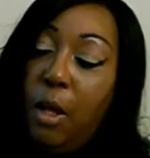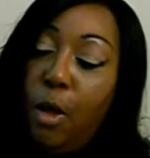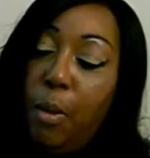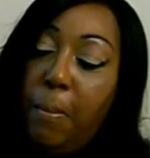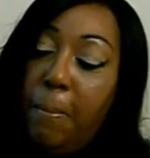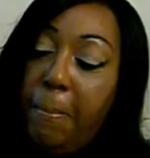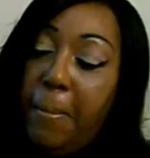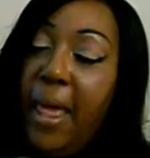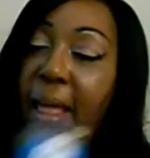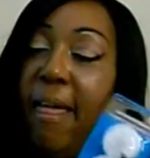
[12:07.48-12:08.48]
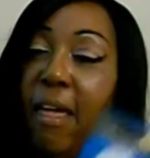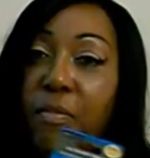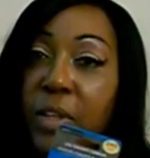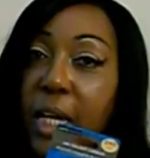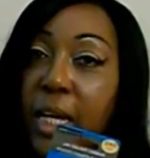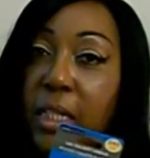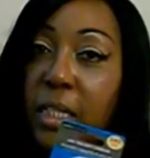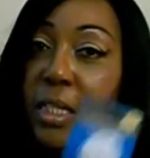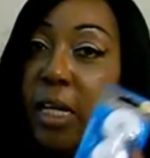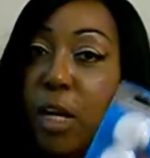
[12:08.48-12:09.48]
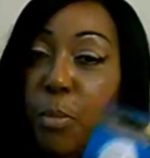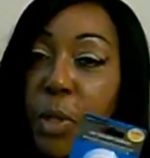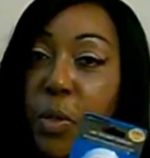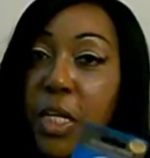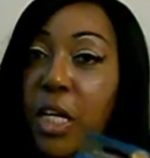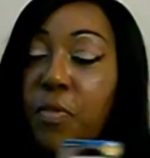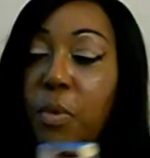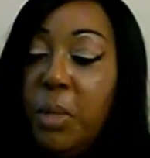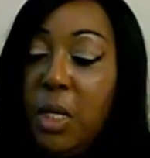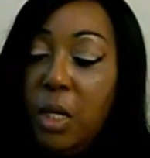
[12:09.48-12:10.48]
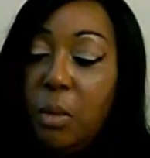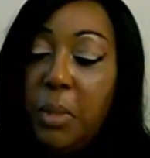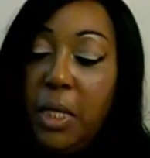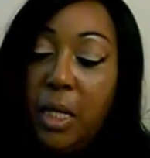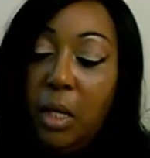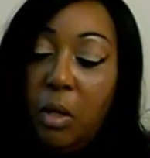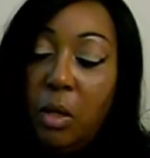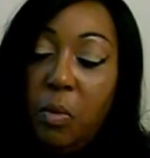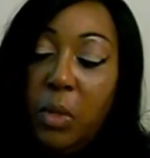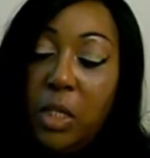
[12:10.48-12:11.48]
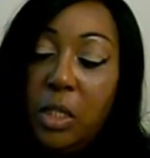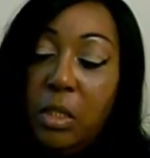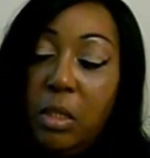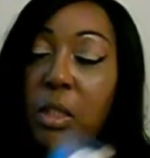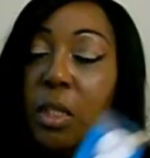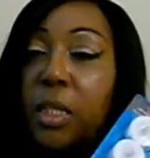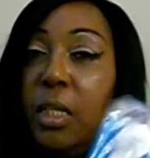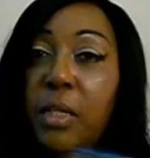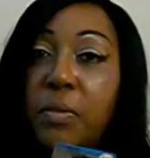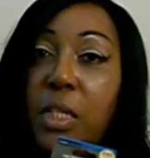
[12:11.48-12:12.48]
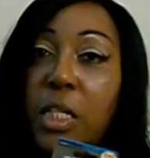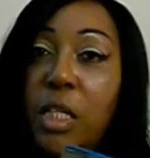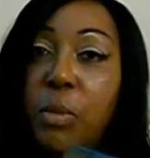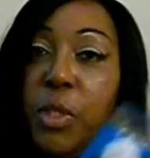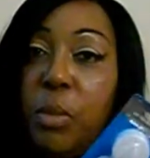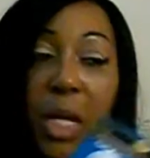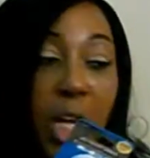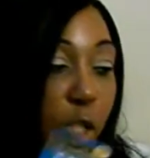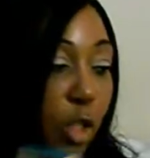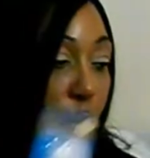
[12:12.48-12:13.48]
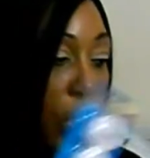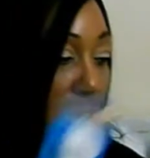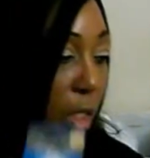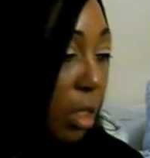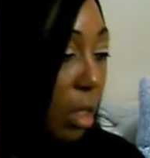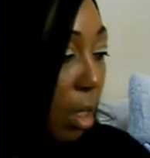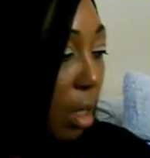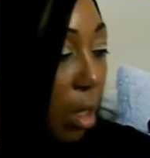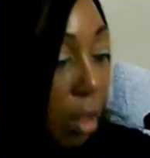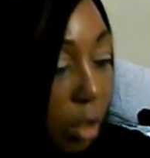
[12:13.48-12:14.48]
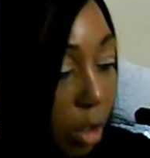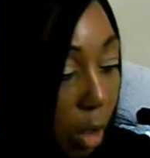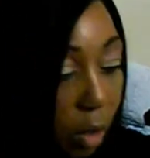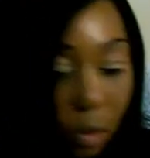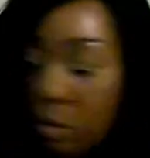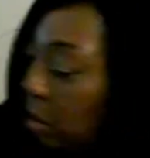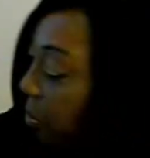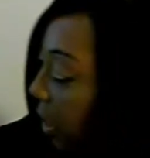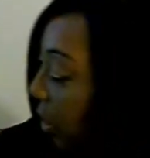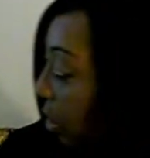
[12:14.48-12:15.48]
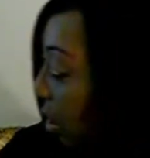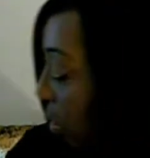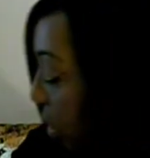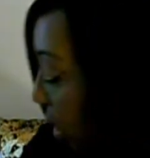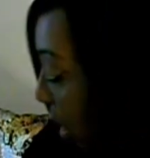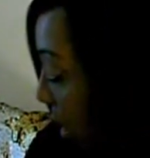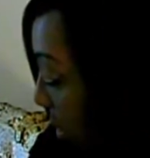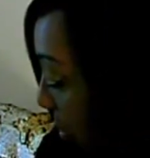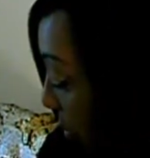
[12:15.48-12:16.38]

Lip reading: I have a lot of these. I got a million of them, but I always love to keep some extras. So pick those up.